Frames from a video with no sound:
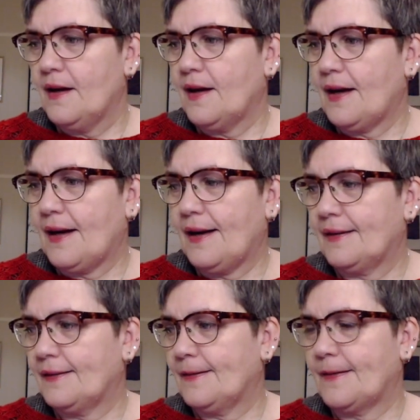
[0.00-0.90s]

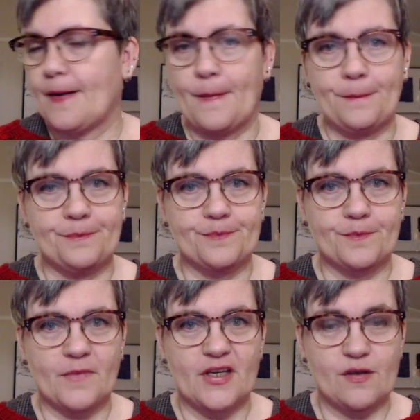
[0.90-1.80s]
And
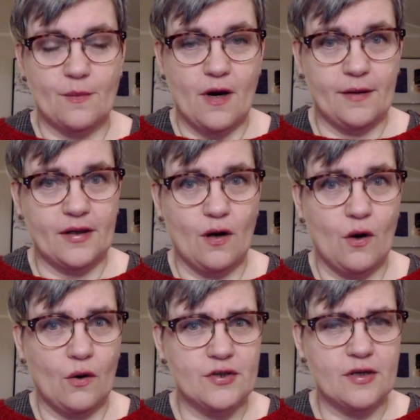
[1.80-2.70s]
I've
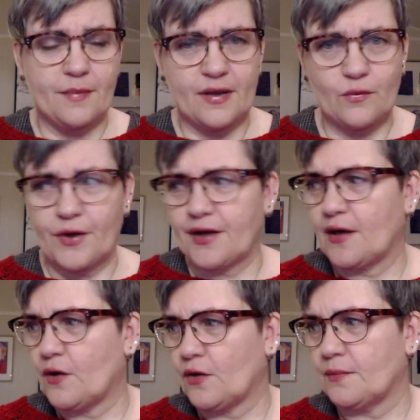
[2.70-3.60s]
also been
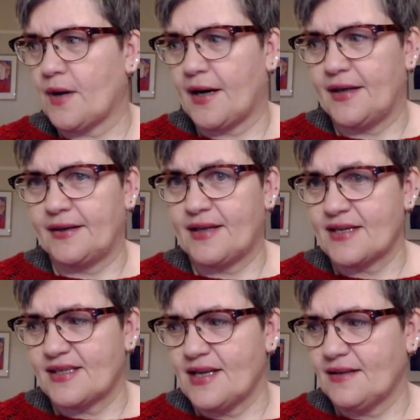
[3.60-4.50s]
working on my
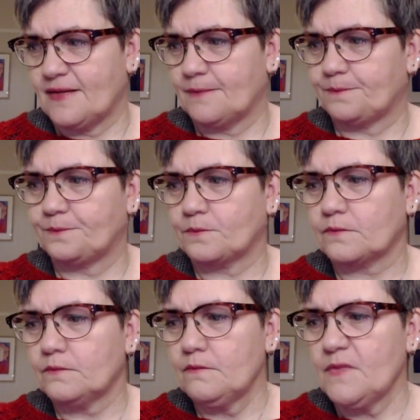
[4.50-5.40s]
test knit.
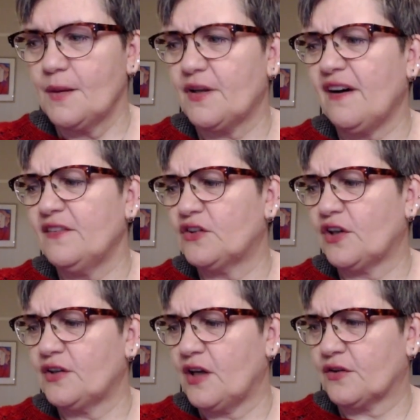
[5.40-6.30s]
I've
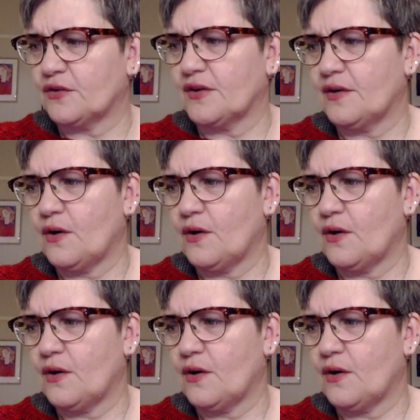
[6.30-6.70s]
done a lot on